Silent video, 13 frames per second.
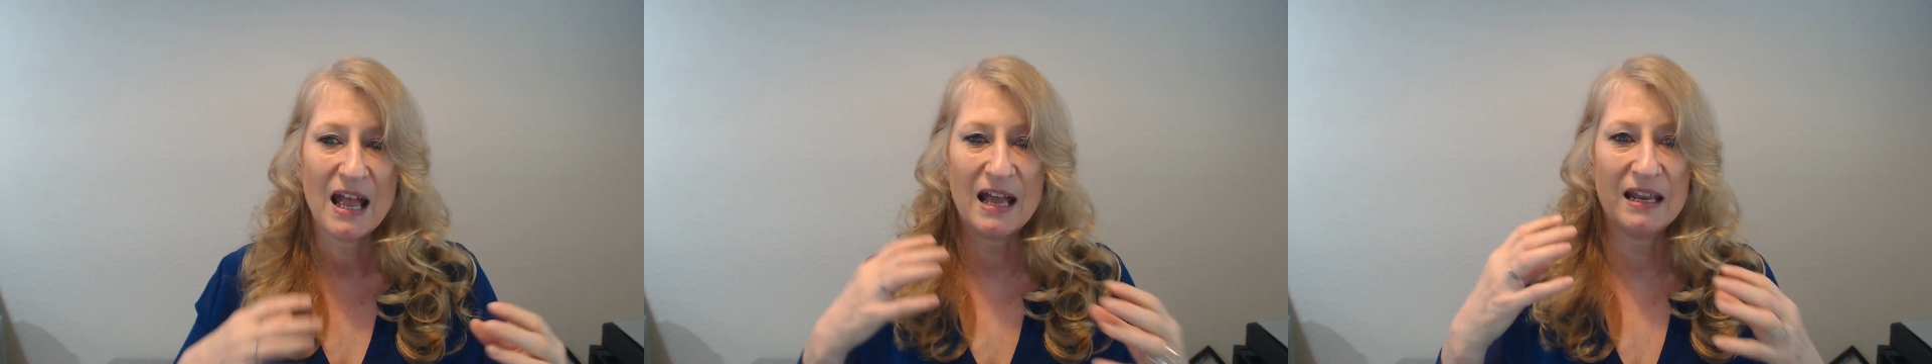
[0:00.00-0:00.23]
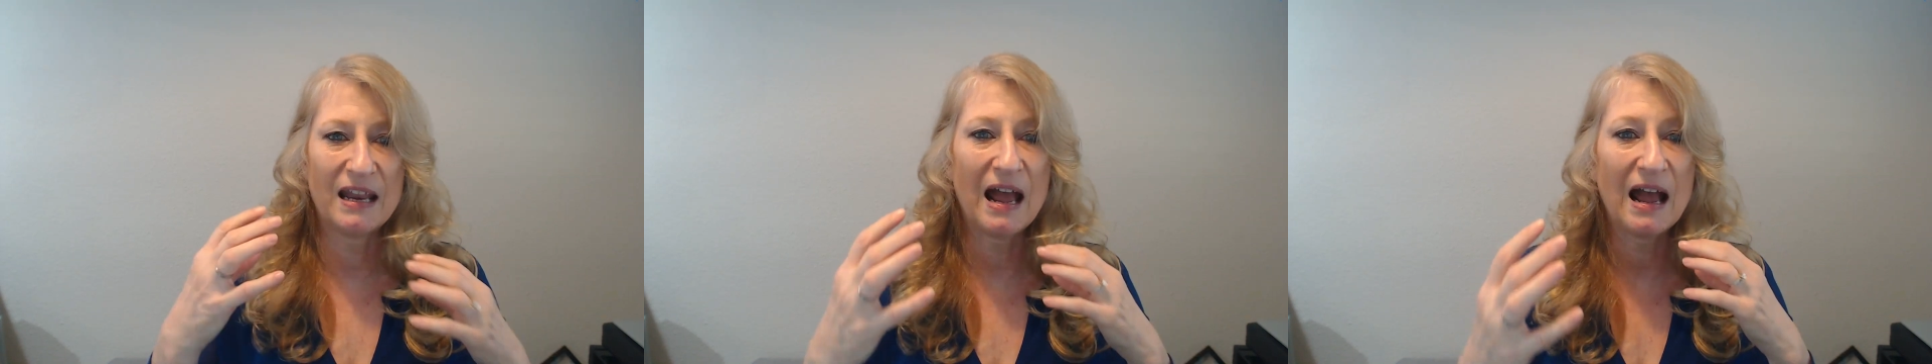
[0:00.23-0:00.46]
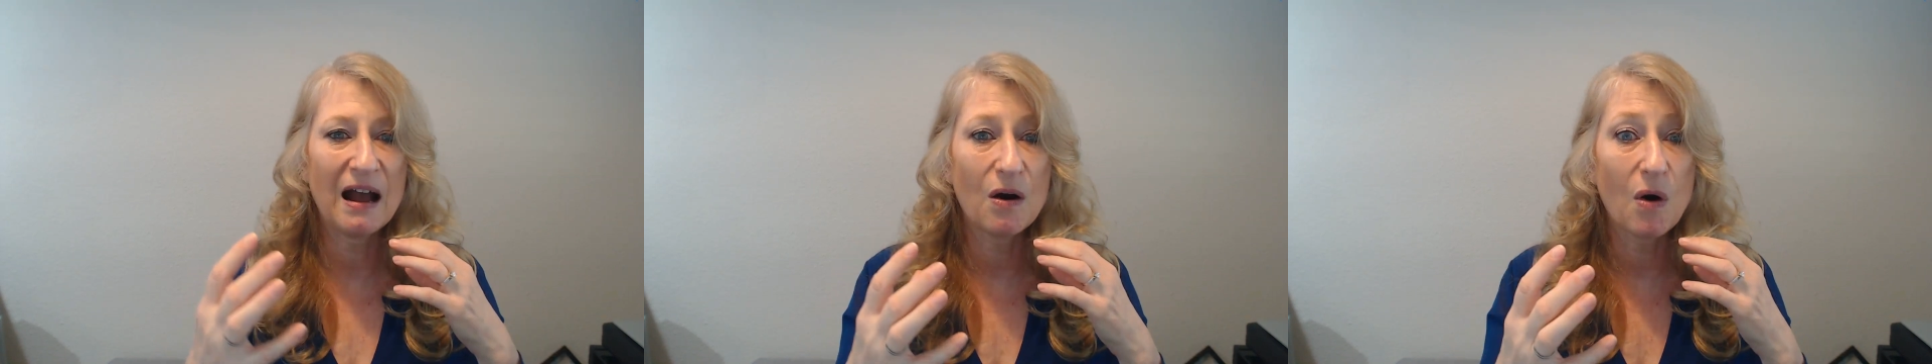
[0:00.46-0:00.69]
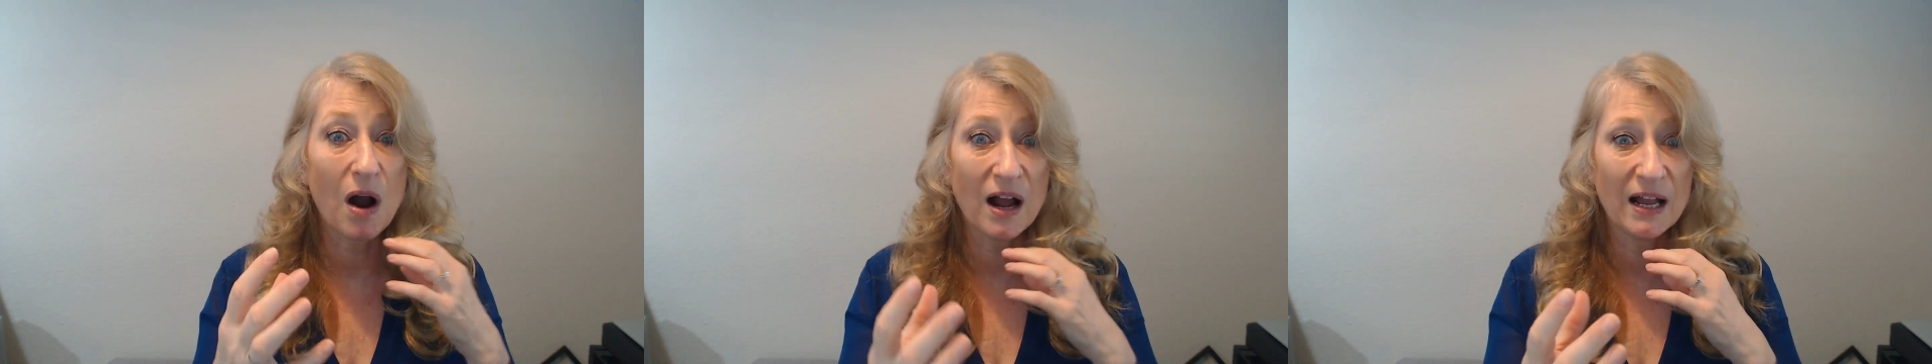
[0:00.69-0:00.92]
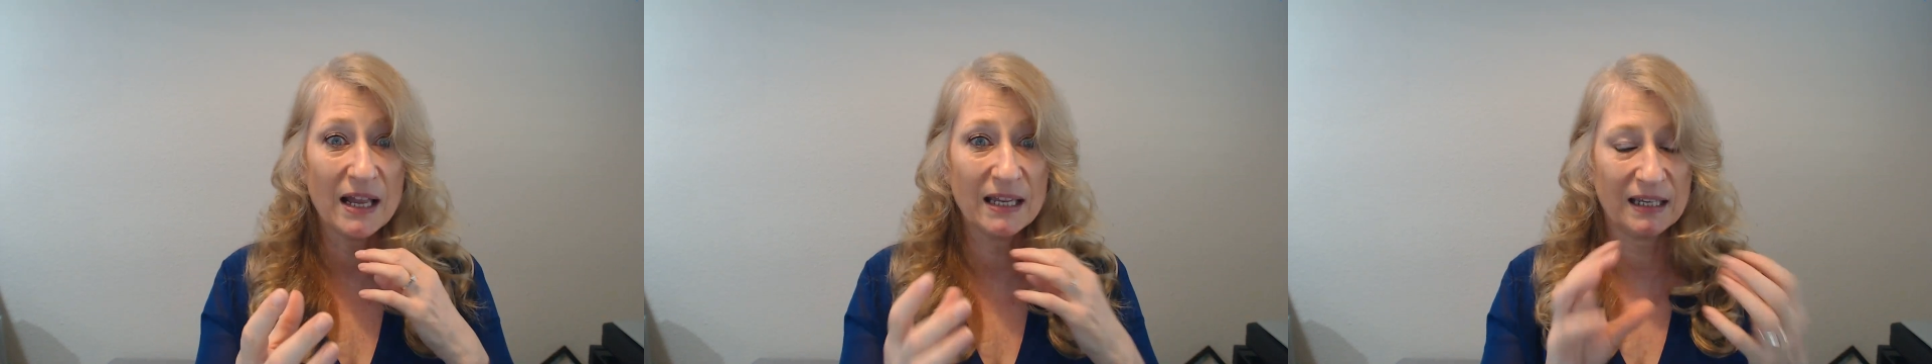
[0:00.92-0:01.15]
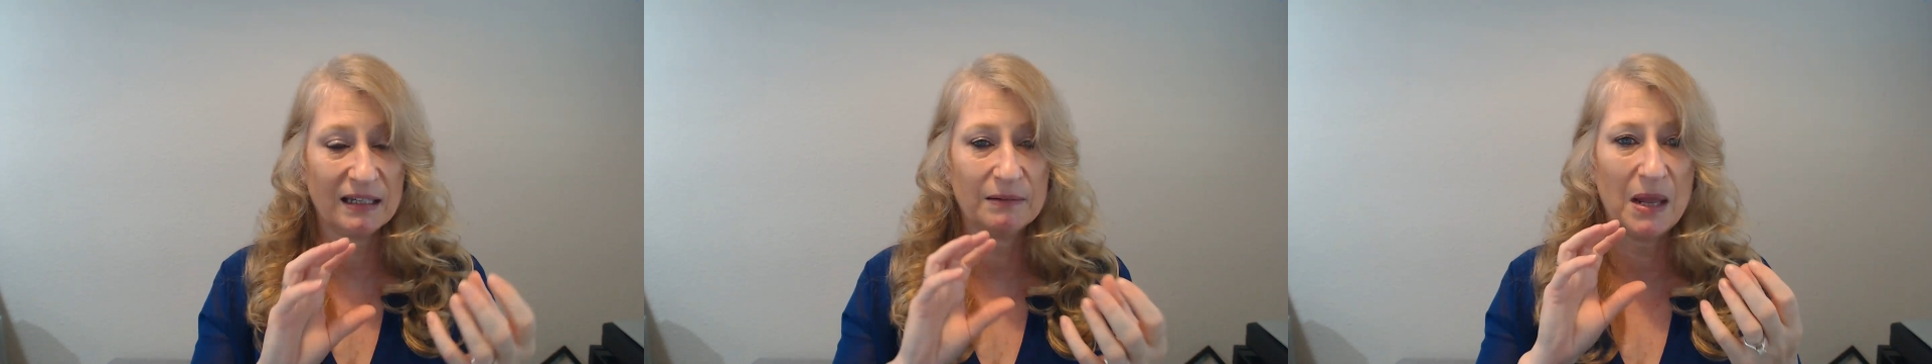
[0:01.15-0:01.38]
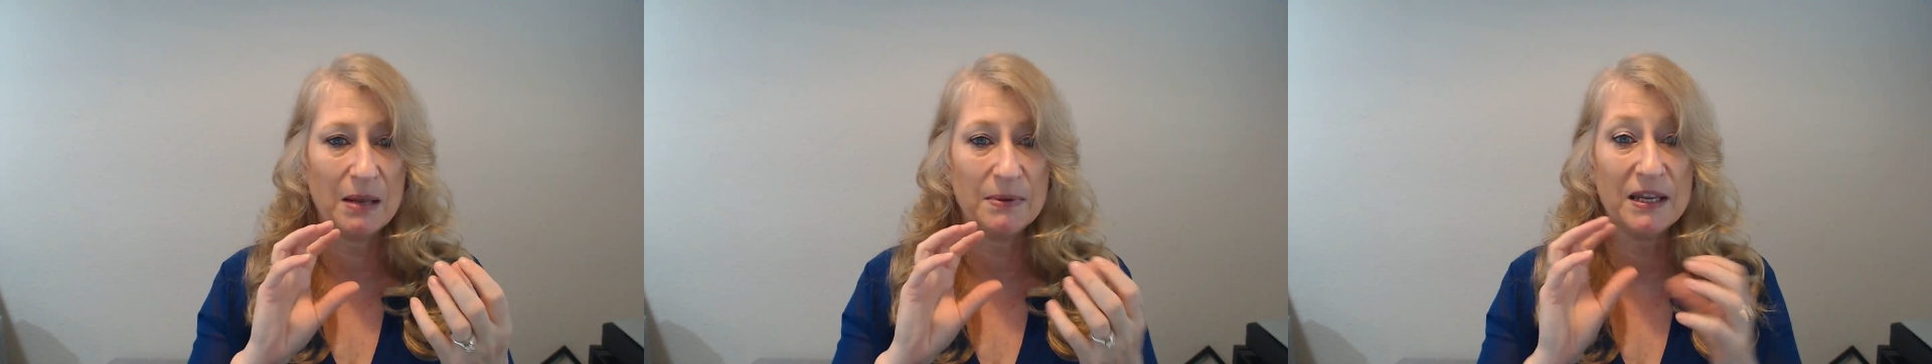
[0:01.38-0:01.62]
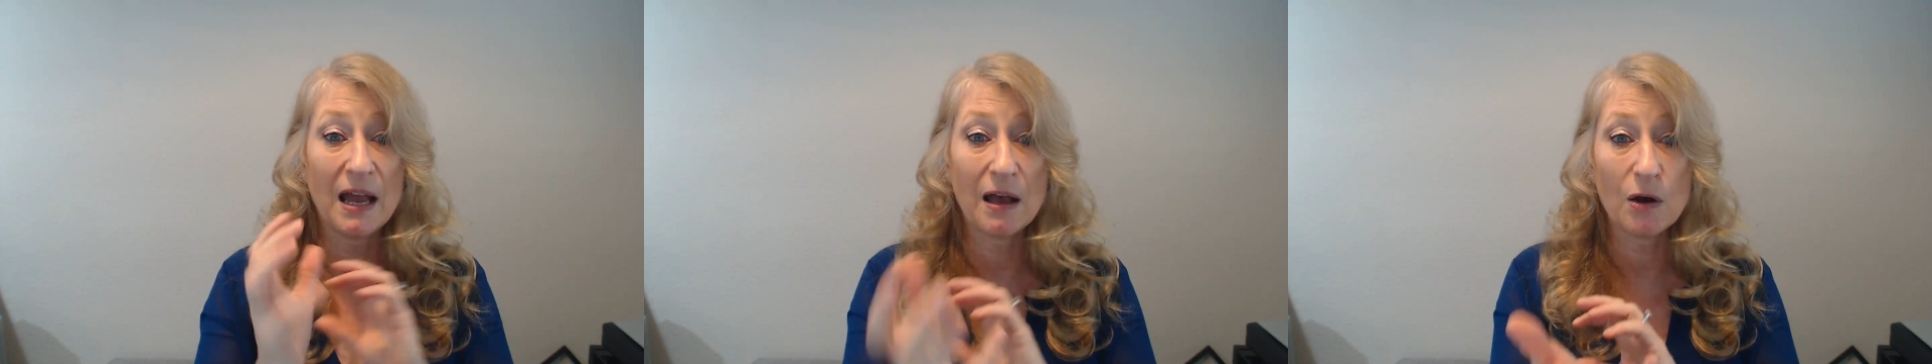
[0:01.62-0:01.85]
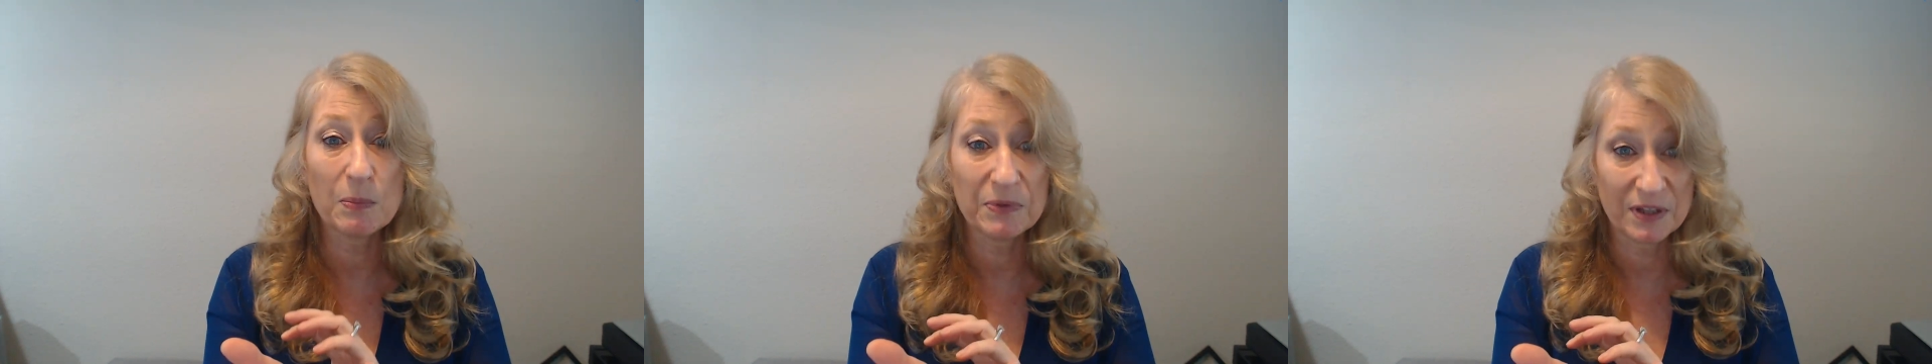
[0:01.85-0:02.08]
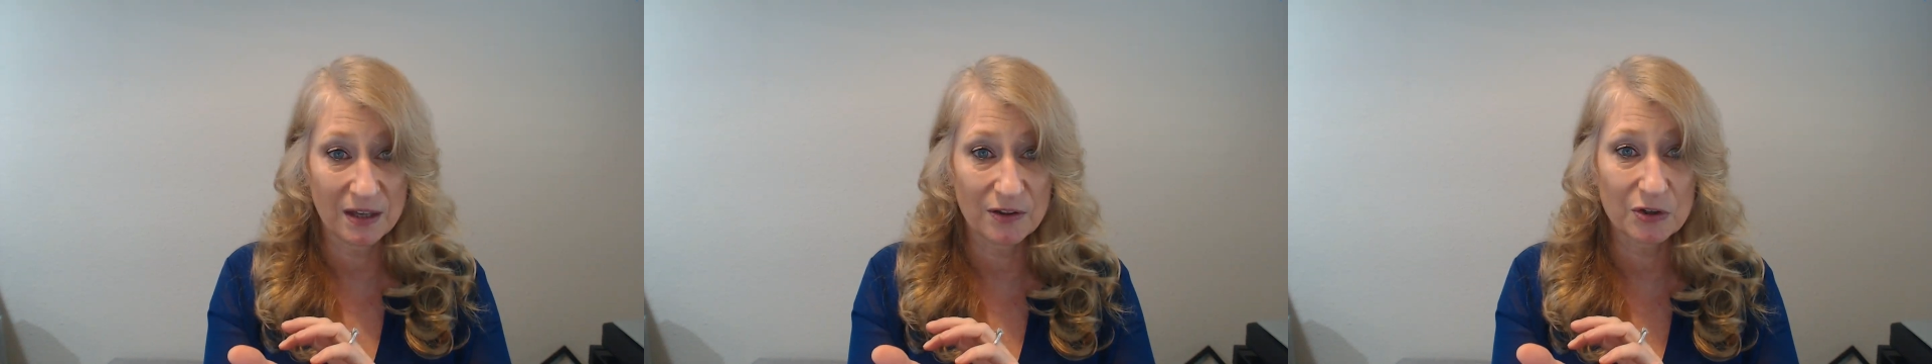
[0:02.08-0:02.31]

and how I can maybe help the